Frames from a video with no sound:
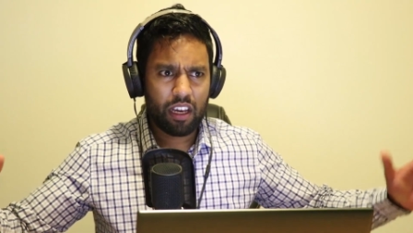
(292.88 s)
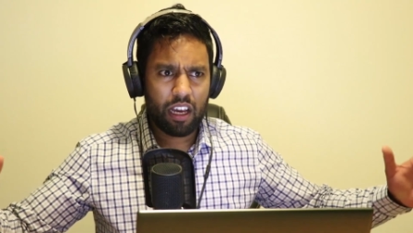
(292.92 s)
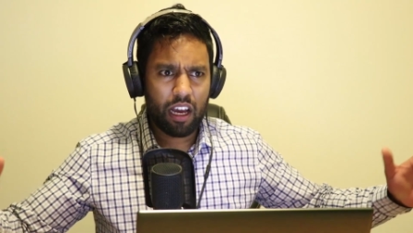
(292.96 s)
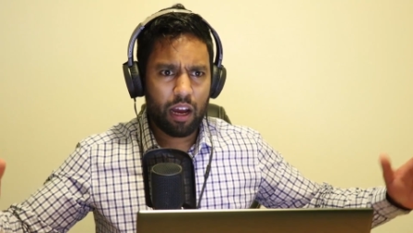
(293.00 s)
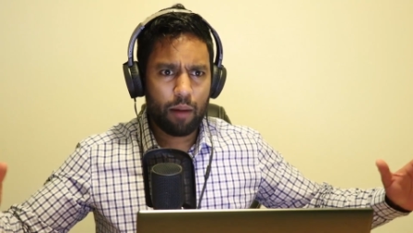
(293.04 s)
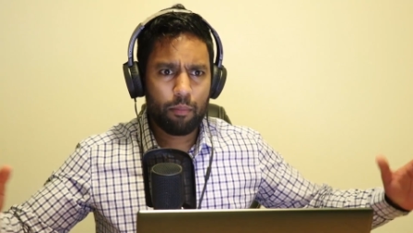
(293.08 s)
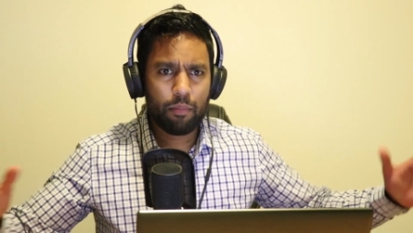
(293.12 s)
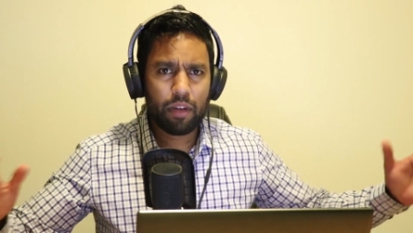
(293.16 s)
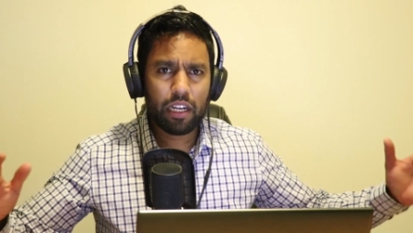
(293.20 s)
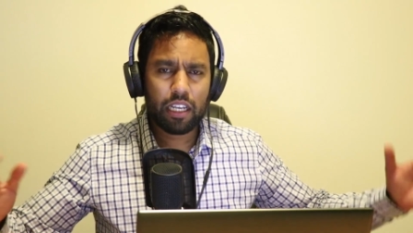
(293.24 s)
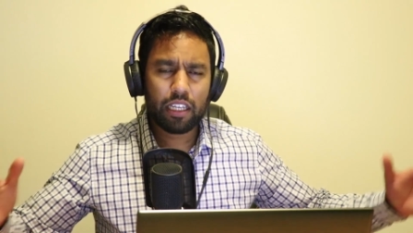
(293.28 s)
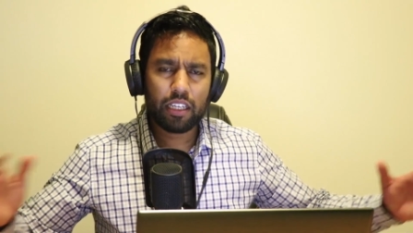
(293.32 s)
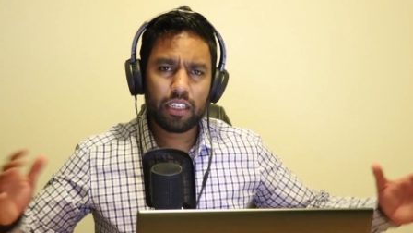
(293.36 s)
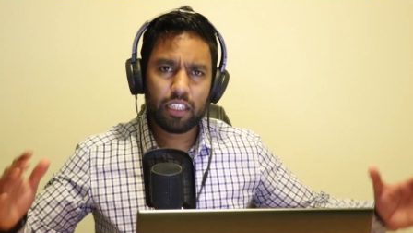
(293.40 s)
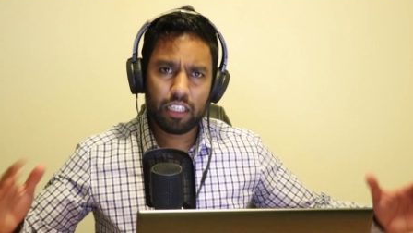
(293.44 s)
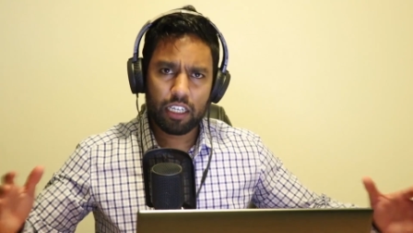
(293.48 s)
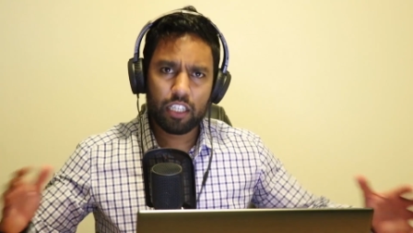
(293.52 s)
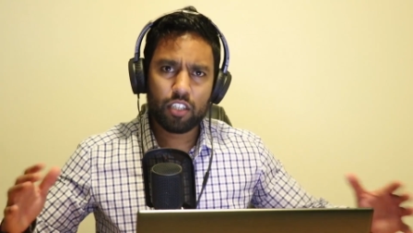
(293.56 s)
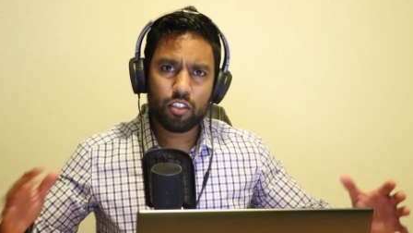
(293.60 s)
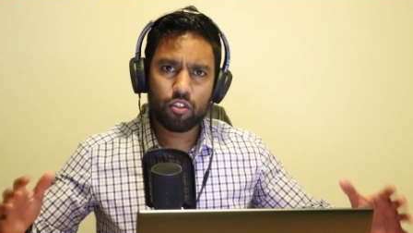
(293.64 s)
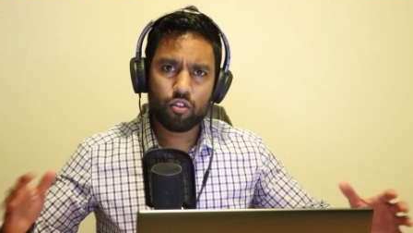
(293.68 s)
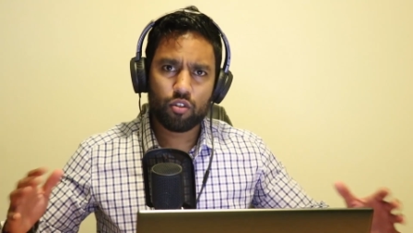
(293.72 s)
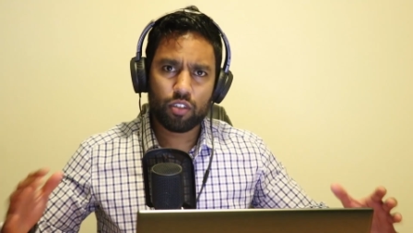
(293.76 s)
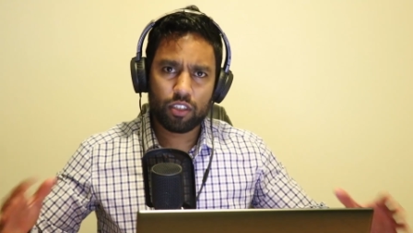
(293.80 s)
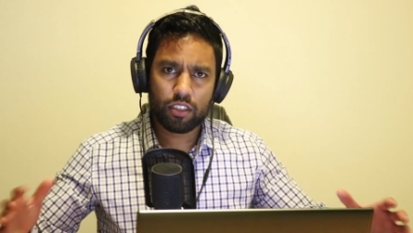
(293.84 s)
a million
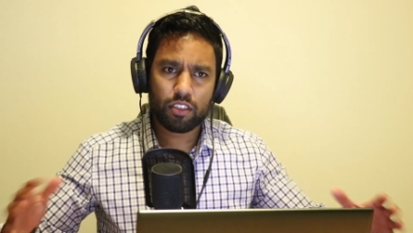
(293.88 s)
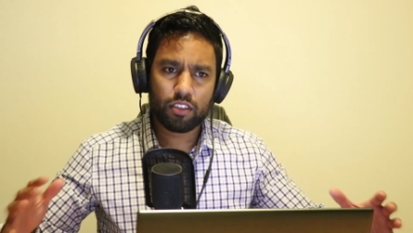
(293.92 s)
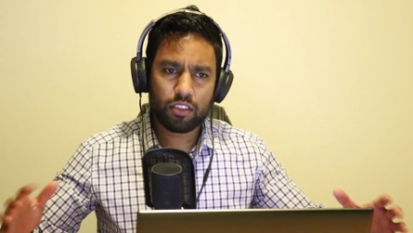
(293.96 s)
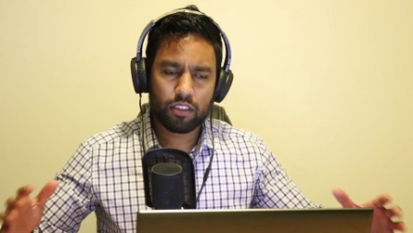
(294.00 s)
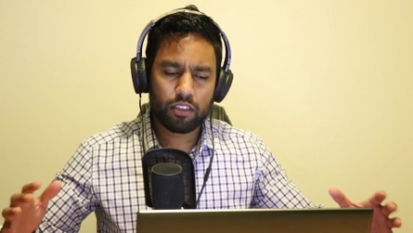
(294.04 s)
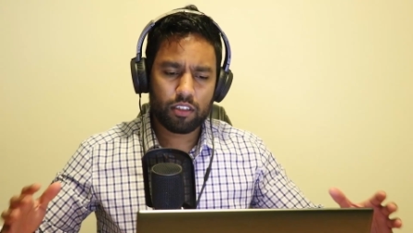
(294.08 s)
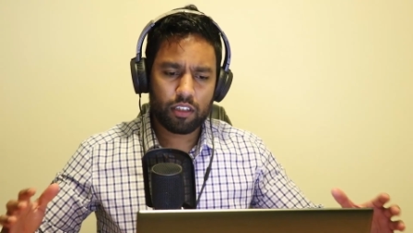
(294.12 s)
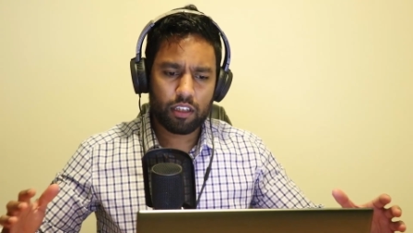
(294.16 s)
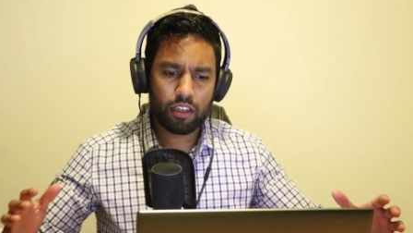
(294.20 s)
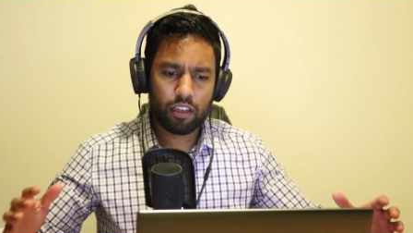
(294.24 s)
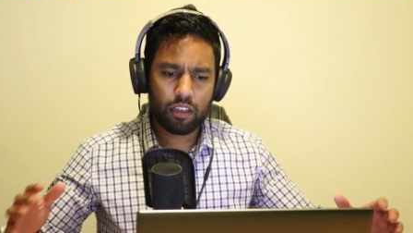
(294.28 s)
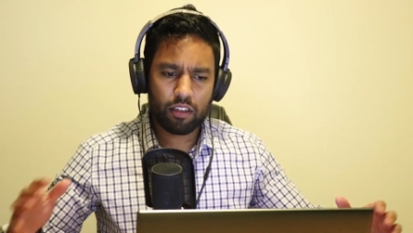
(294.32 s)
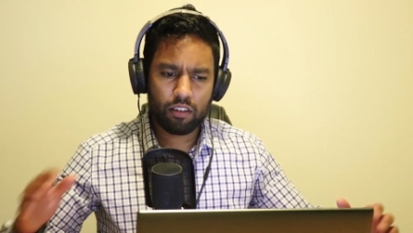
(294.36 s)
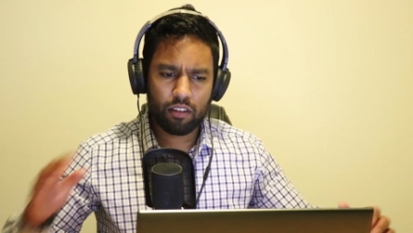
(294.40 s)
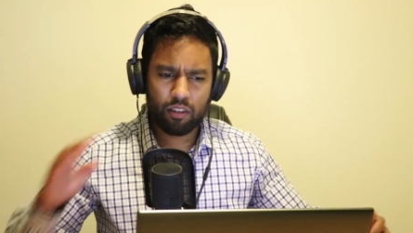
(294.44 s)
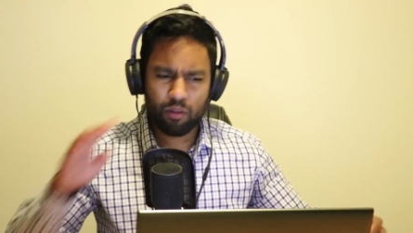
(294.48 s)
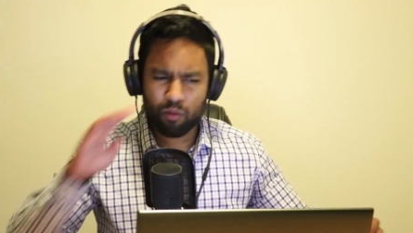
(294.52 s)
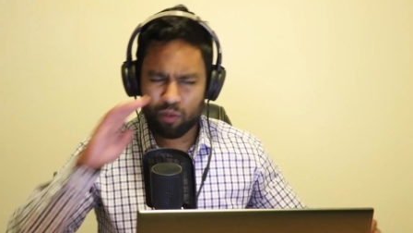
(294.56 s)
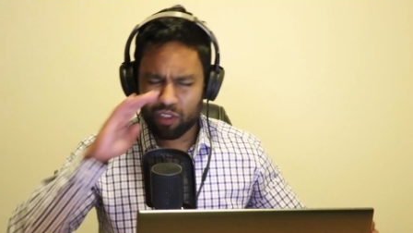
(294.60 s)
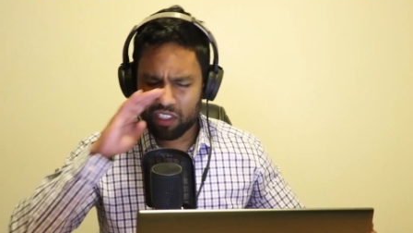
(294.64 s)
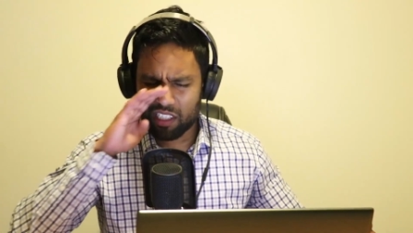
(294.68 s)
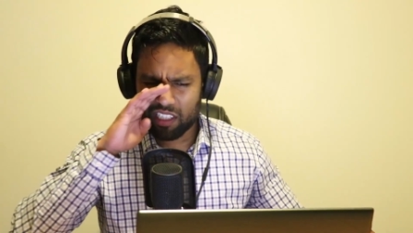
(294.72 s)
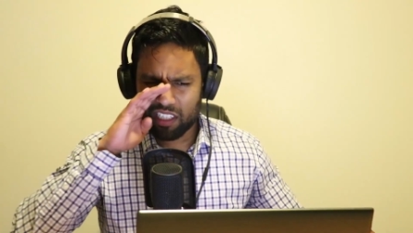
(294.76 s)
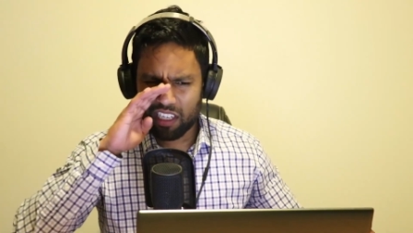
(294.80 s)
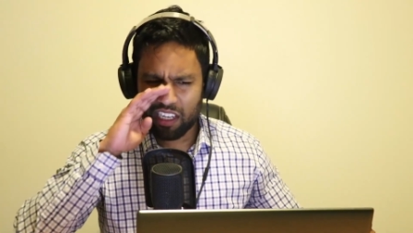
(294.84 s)
interests,
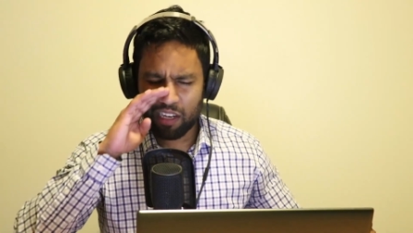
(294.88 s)
which